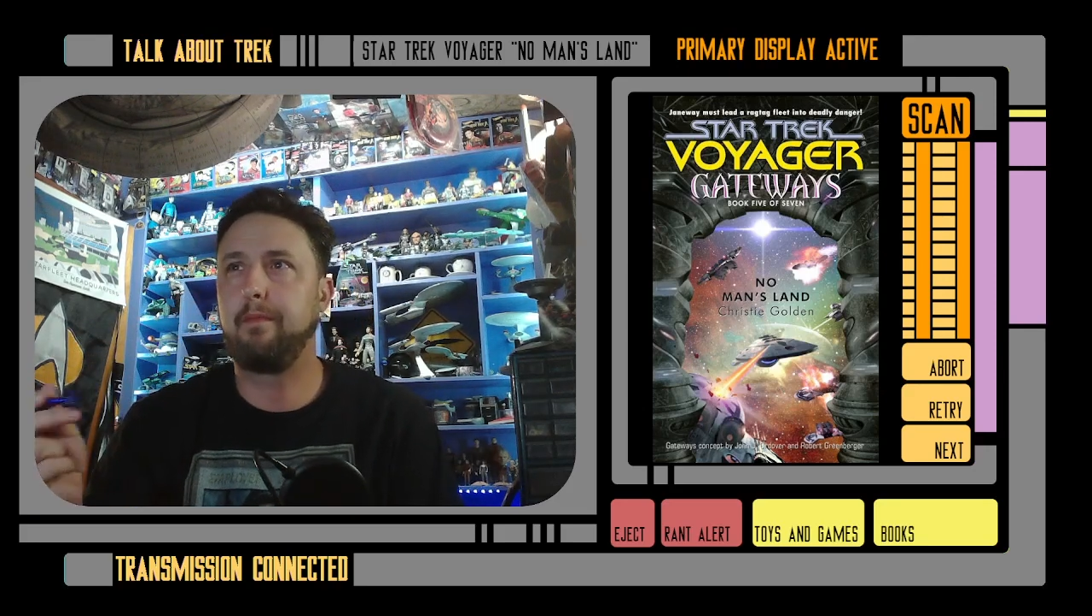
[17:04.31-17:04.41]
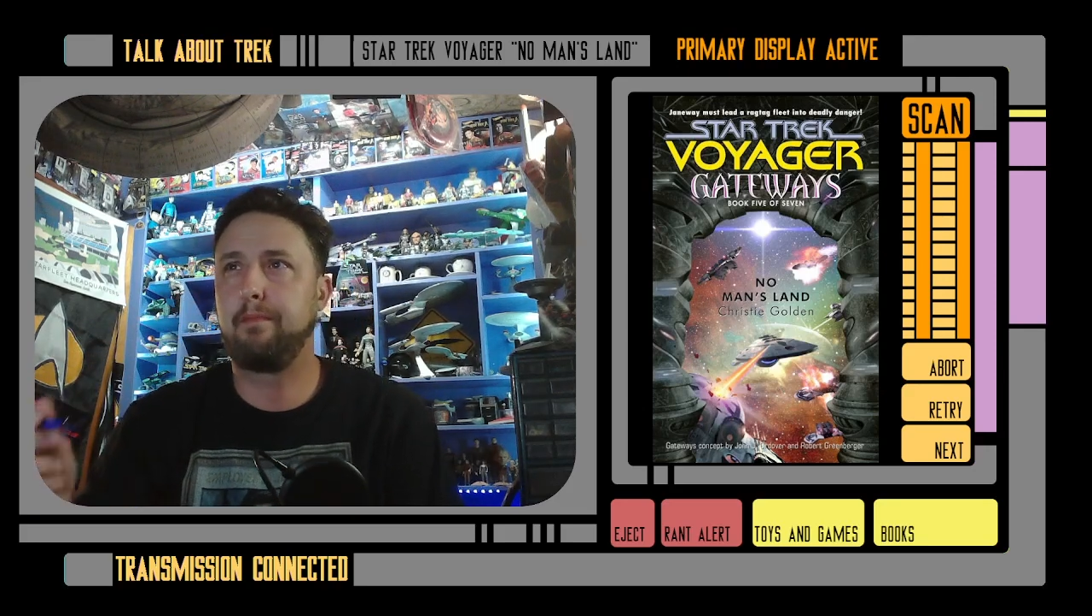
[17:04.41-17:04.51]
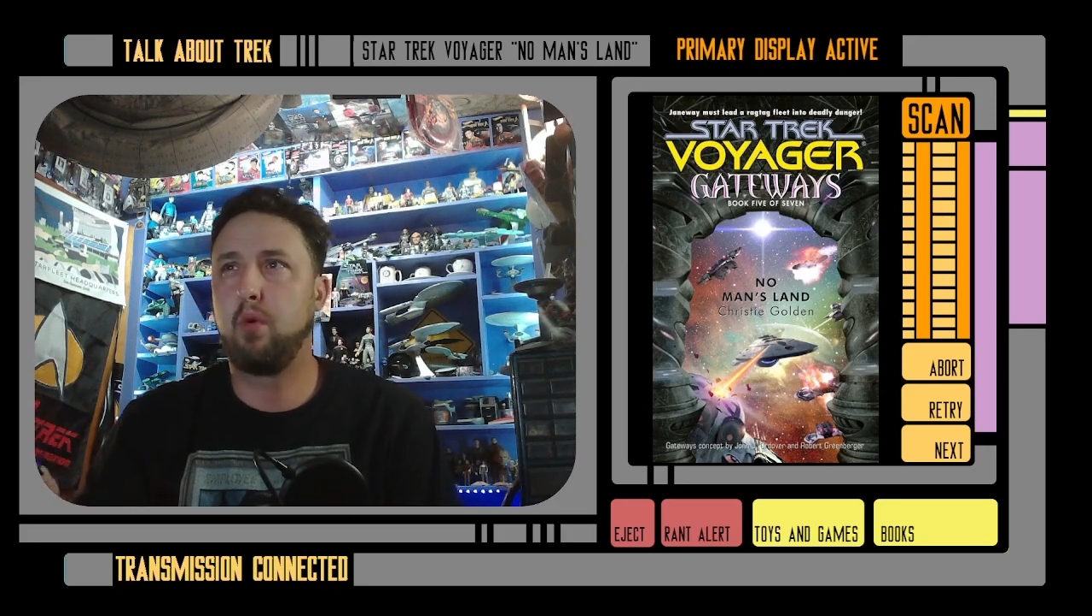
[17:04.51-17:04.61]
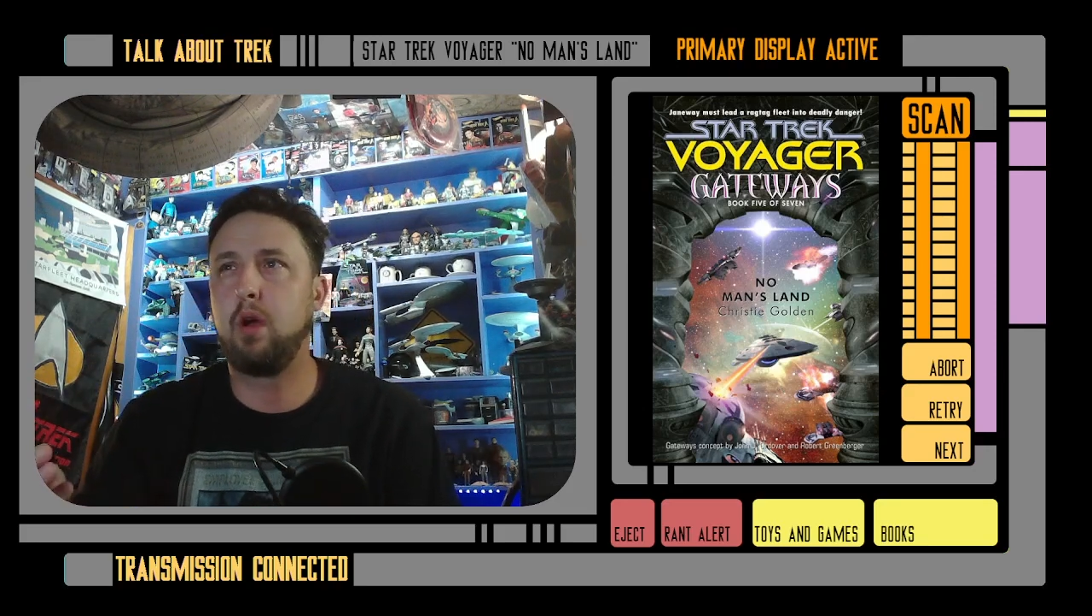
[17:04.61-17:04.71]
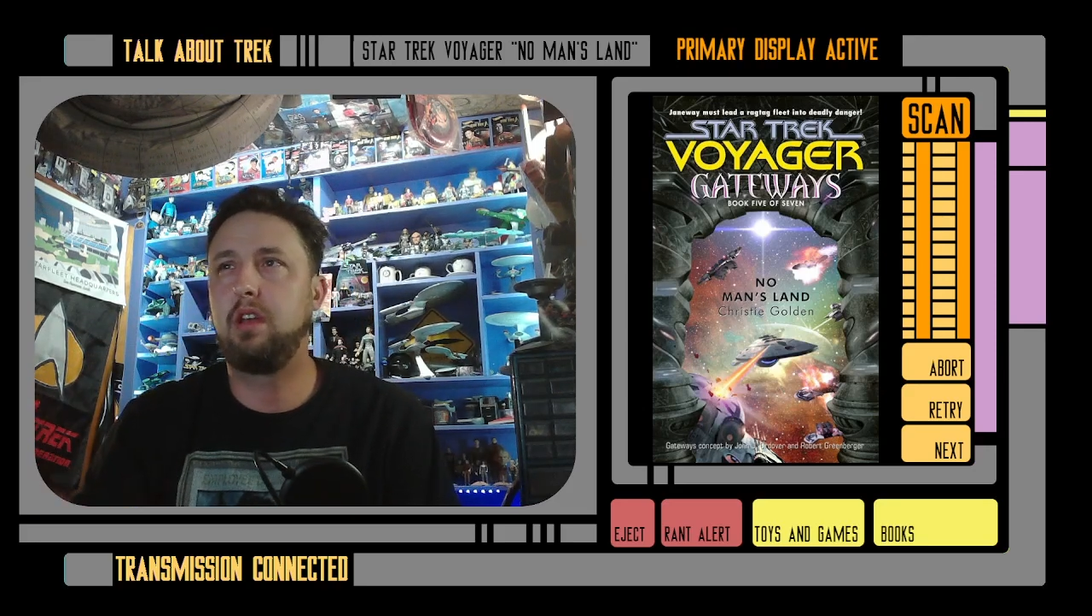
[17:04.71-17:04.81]

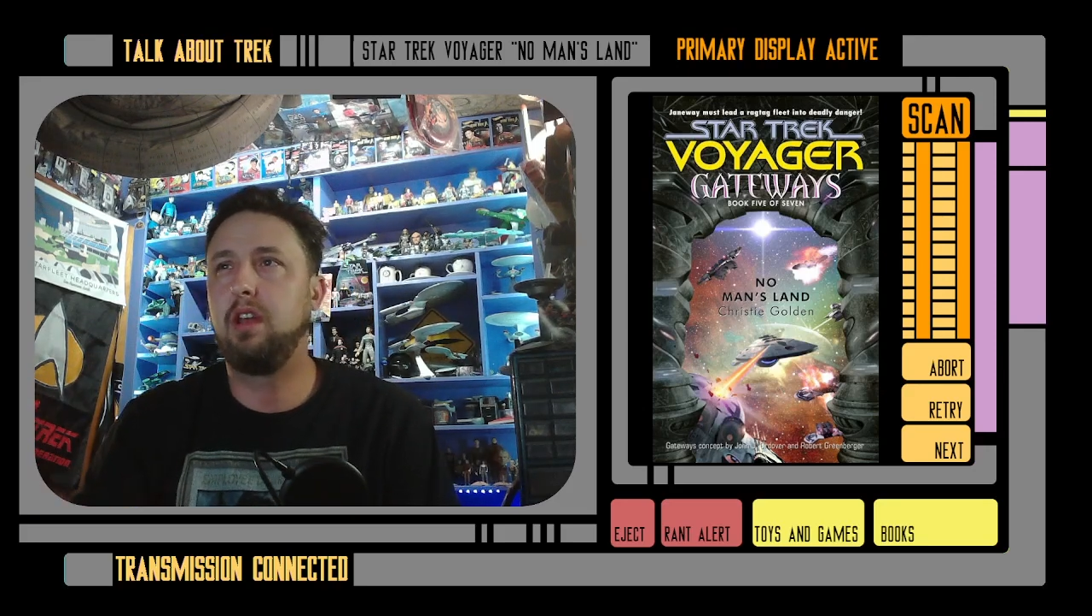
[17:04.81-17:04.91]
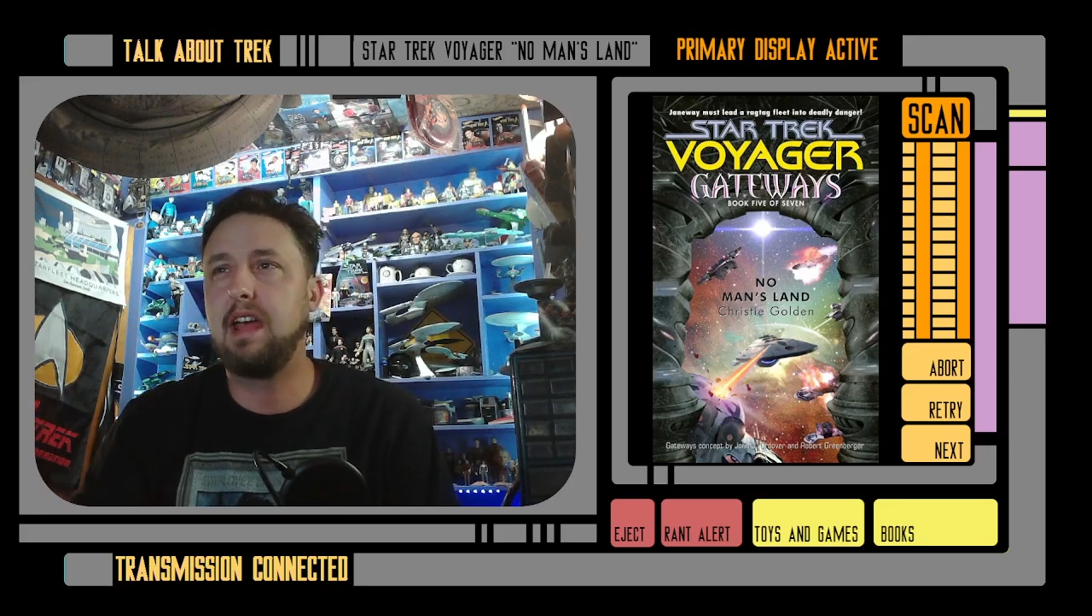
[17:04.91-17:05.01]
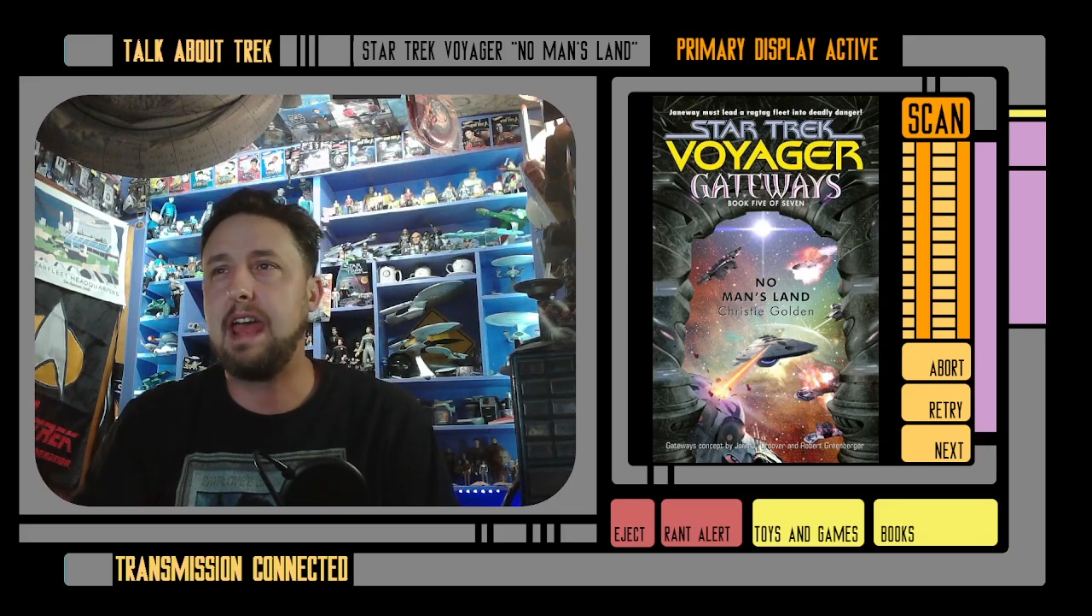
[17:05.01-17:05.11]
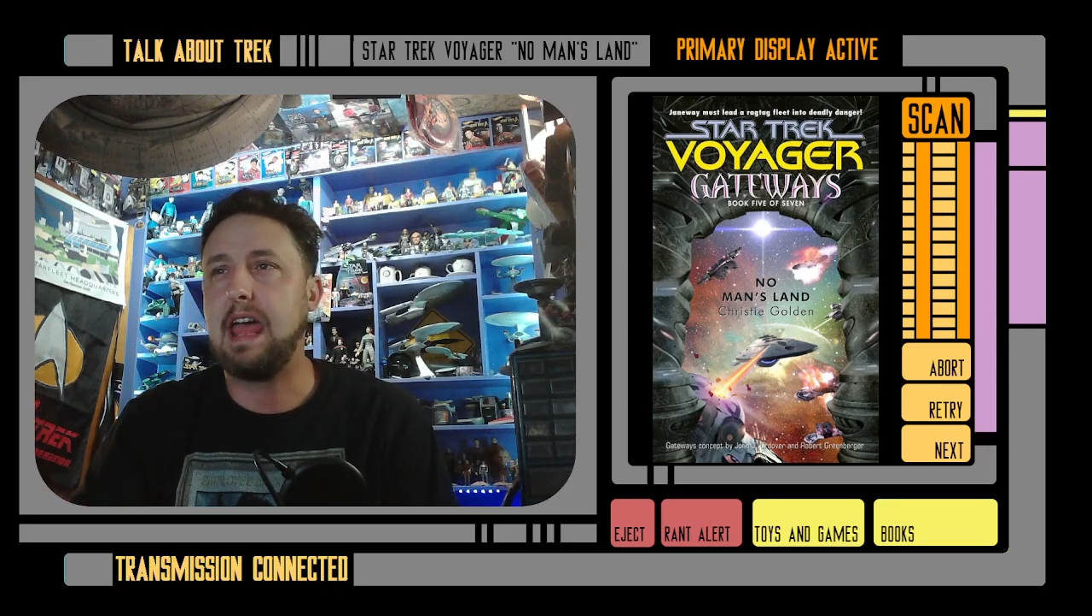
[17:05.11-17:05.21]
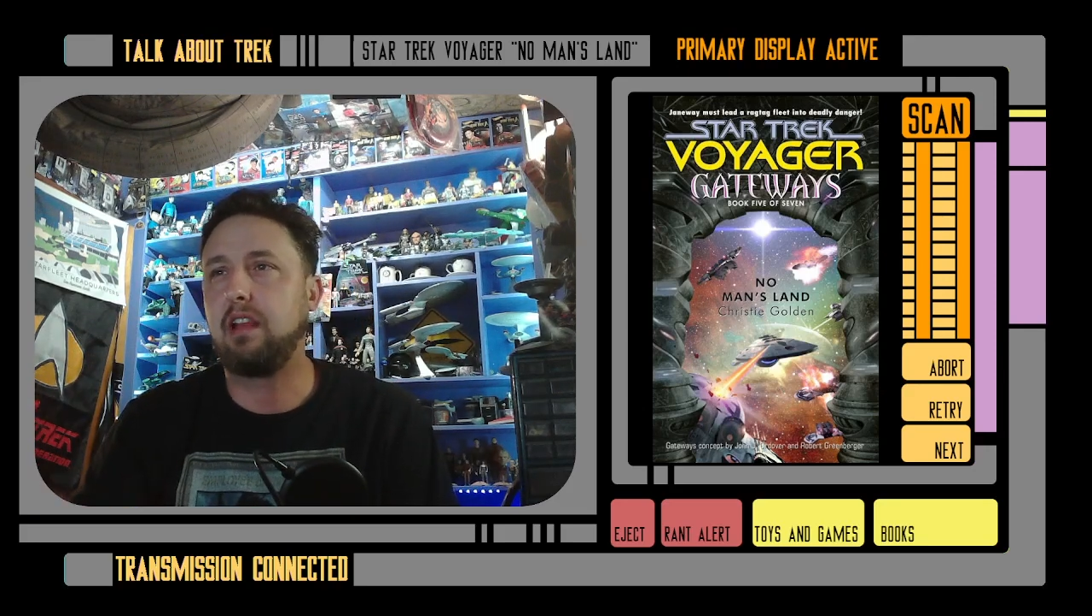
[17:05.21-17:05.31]
pointing
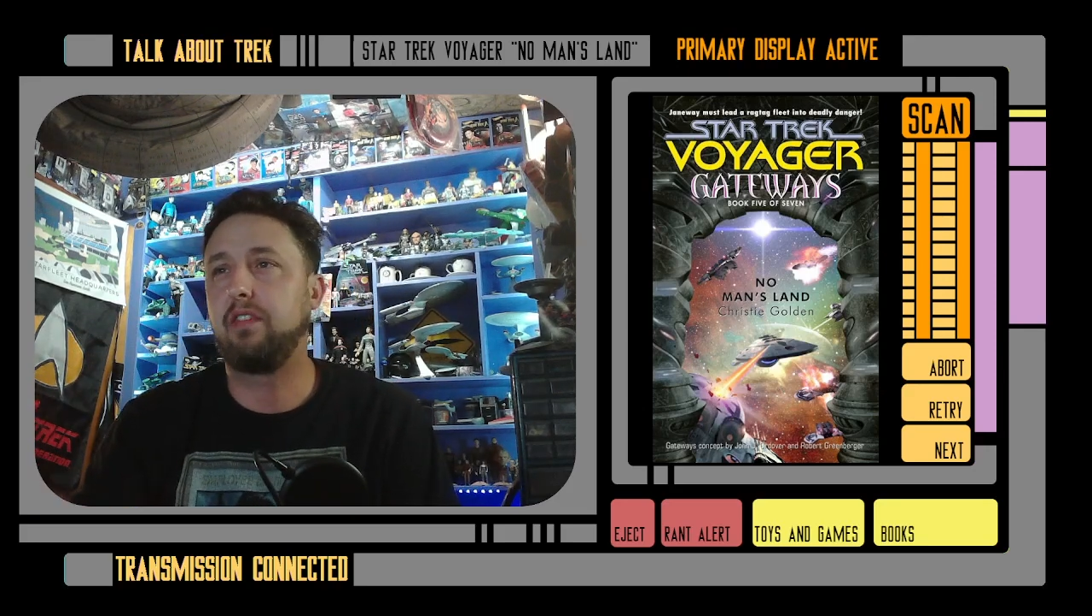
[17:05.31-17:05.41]
at